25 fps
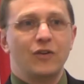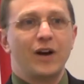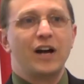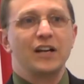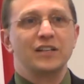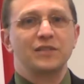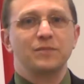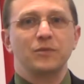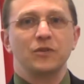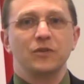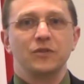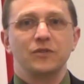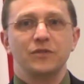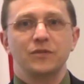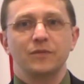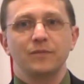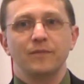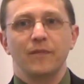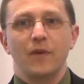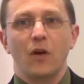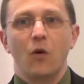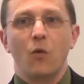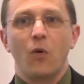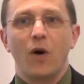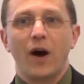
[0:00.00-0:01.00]
hospitals.
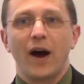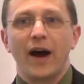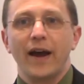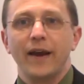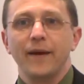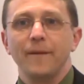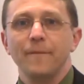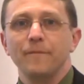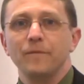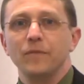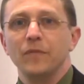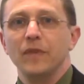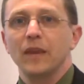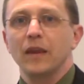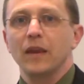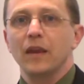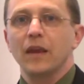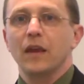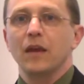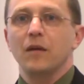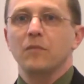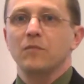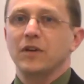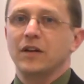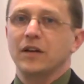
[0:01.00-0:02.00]
Why?
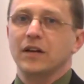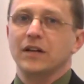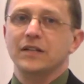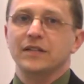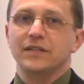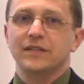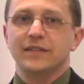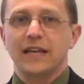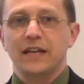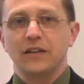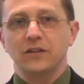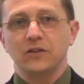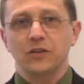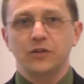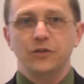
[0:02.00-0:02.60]
because St.